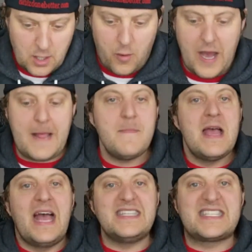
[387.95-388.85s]
All right?
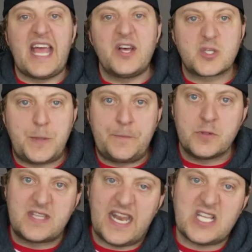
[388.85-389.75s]
And salespeople,
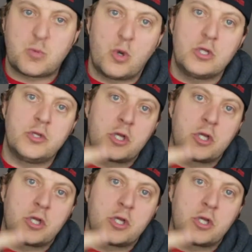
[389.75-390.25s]
in today's world,